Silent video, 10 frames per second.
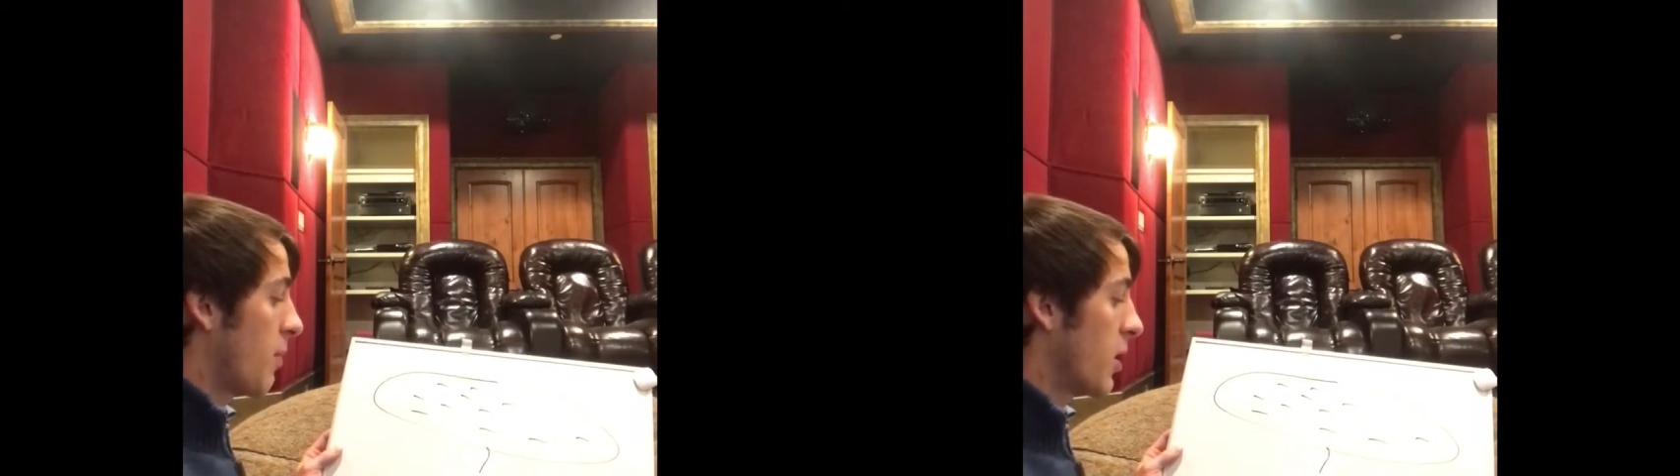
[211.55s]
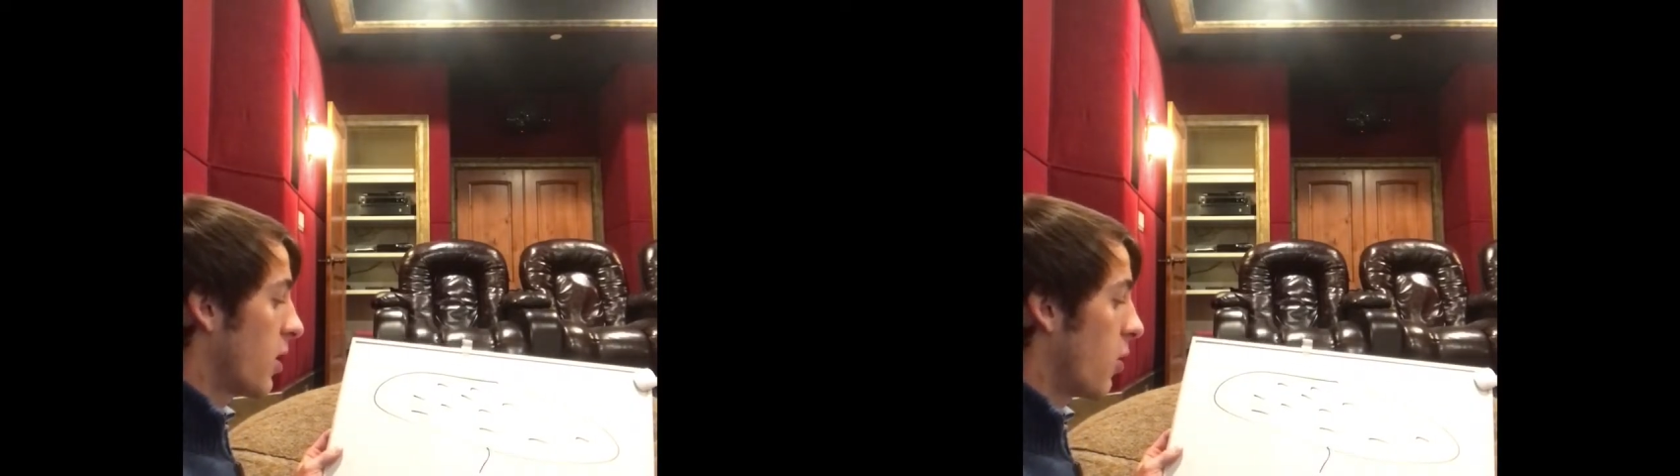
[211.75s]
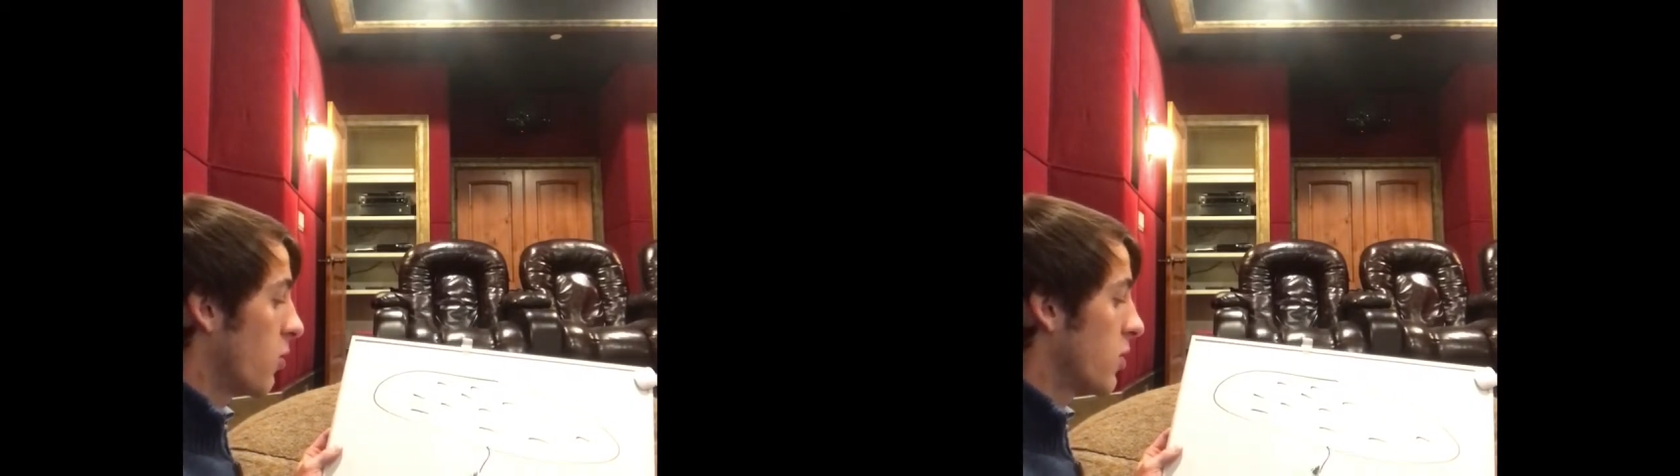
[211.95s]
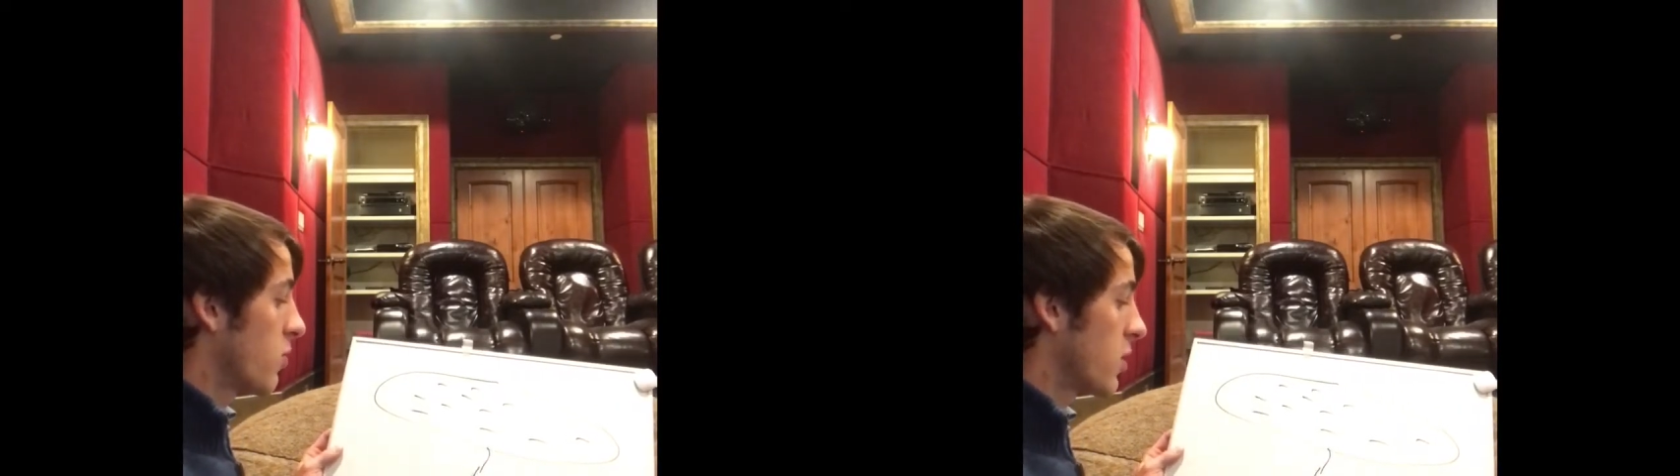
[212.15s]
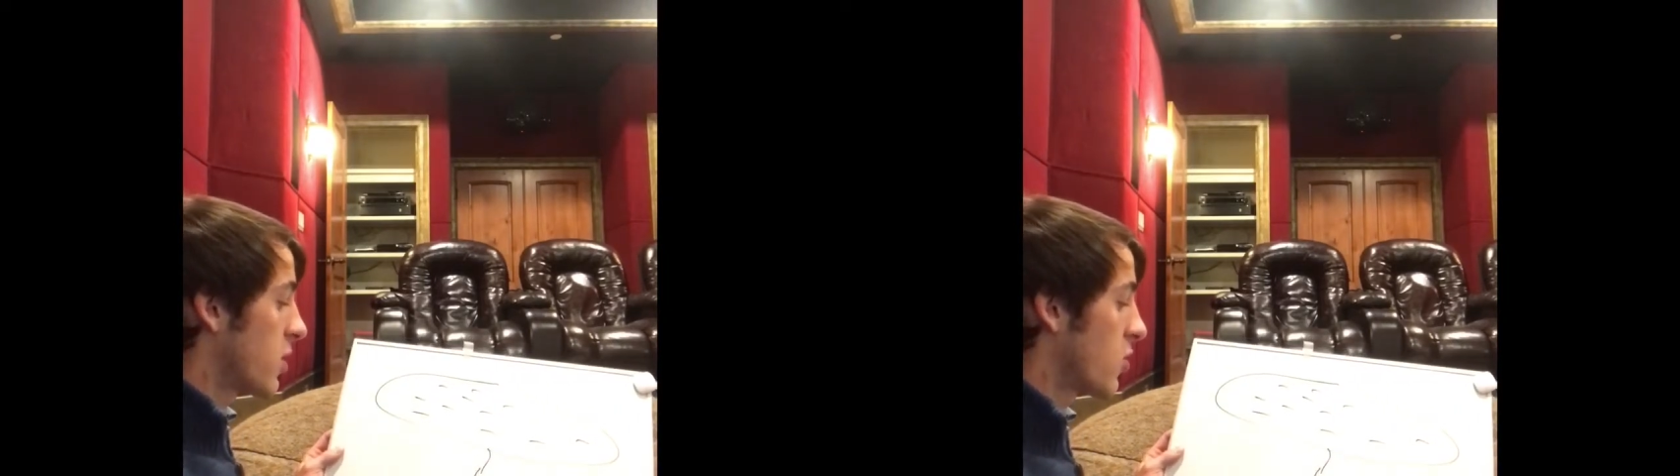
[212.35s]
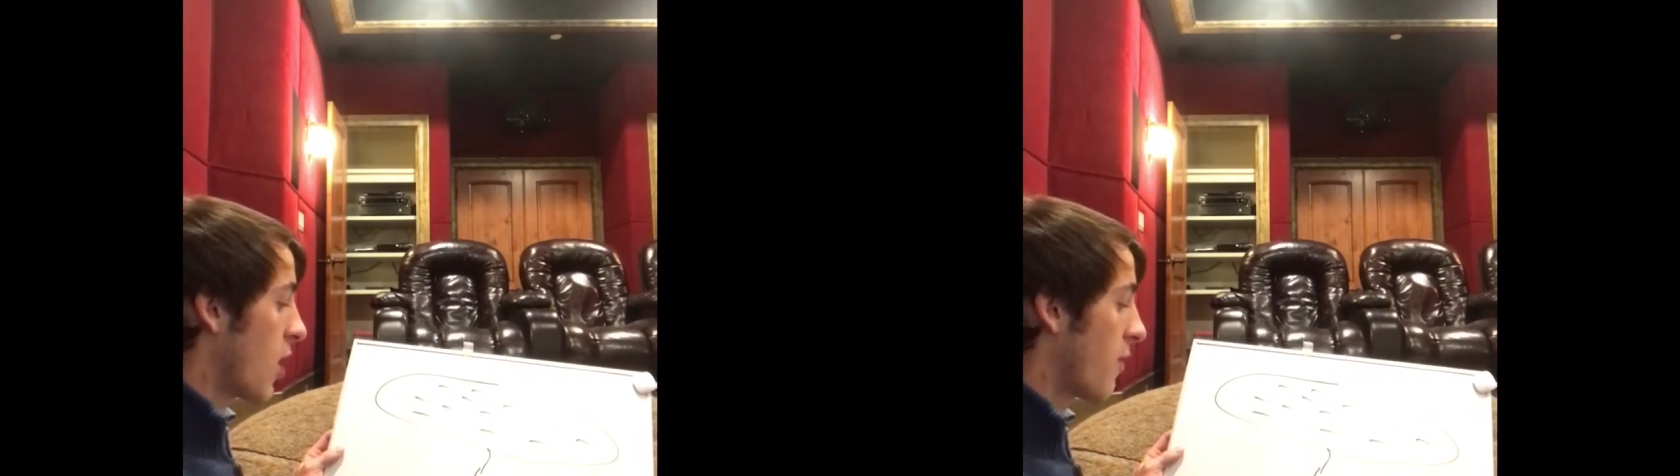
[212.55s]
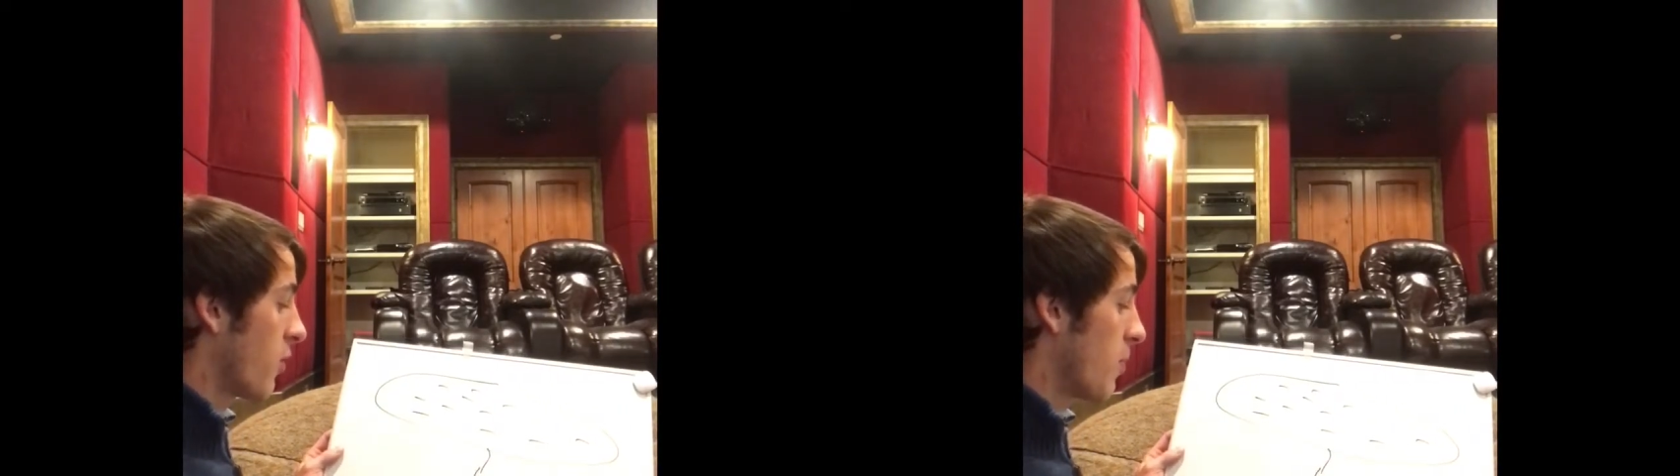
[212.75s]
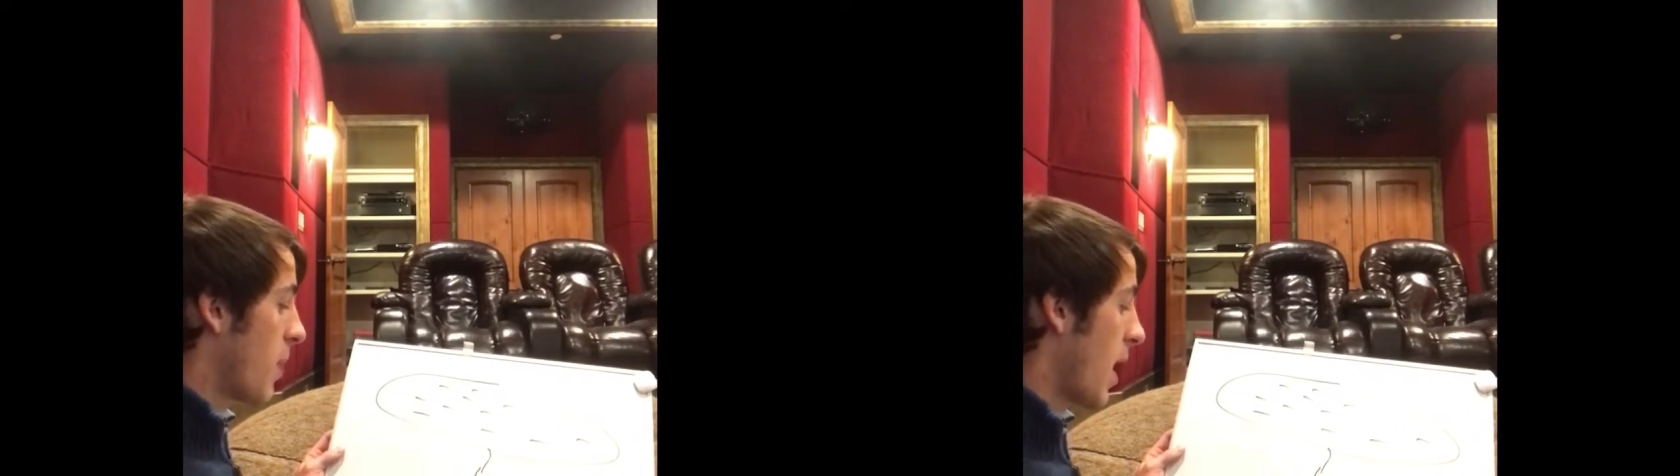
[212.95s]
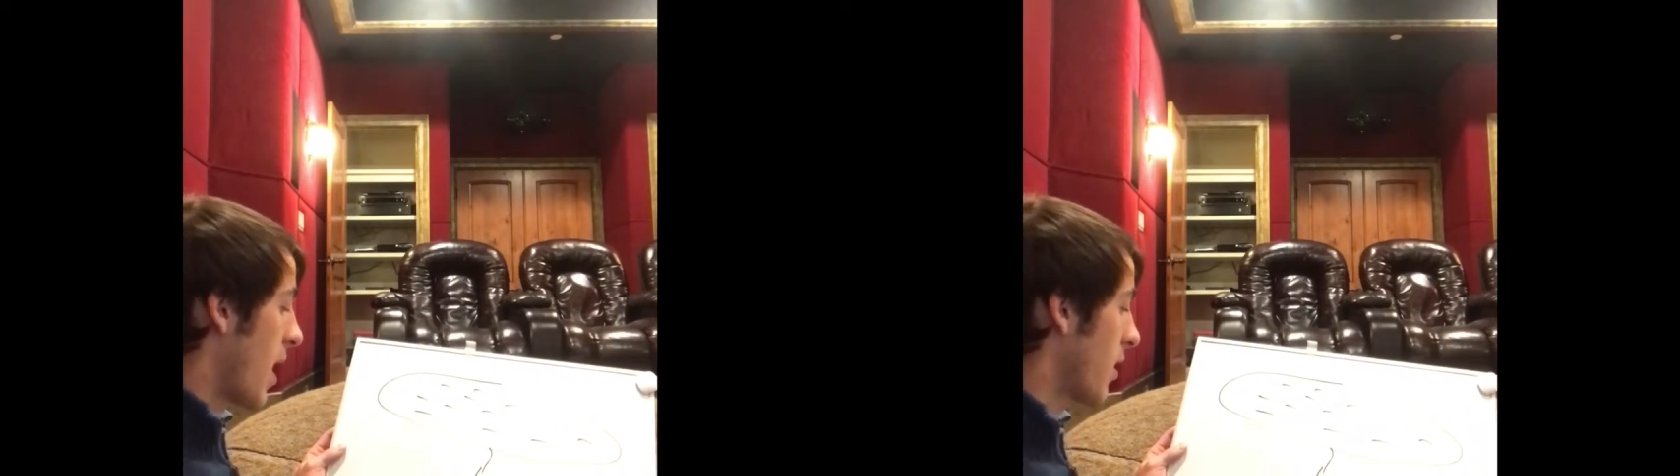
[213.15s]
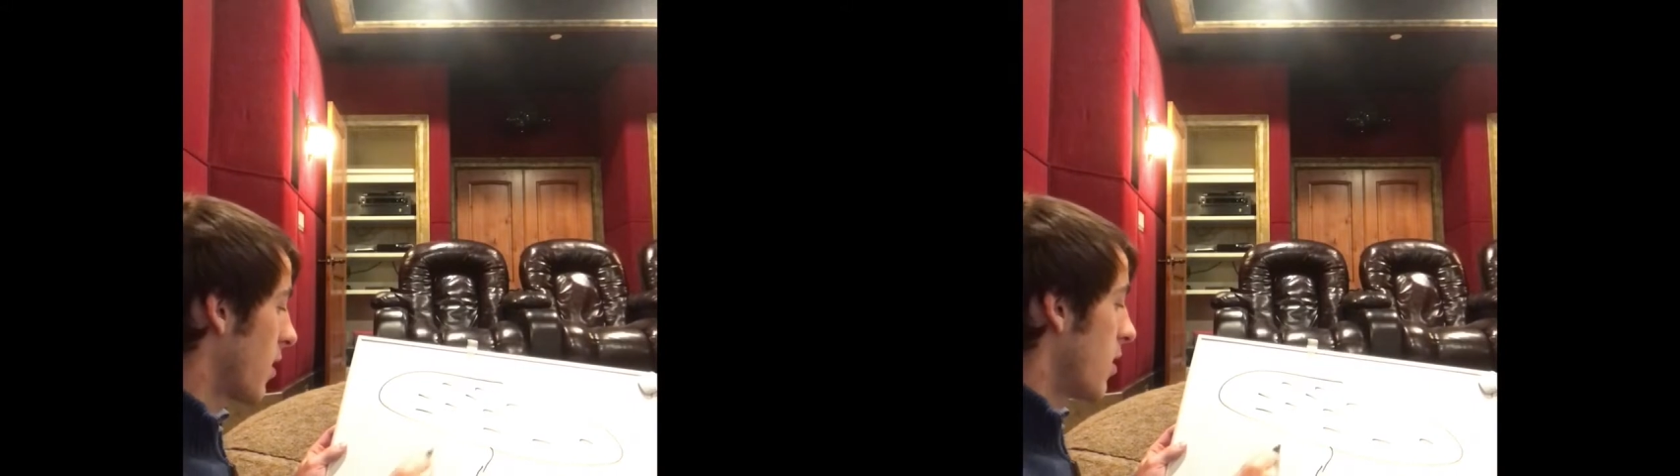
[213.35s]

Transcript: but it always wants to travel the path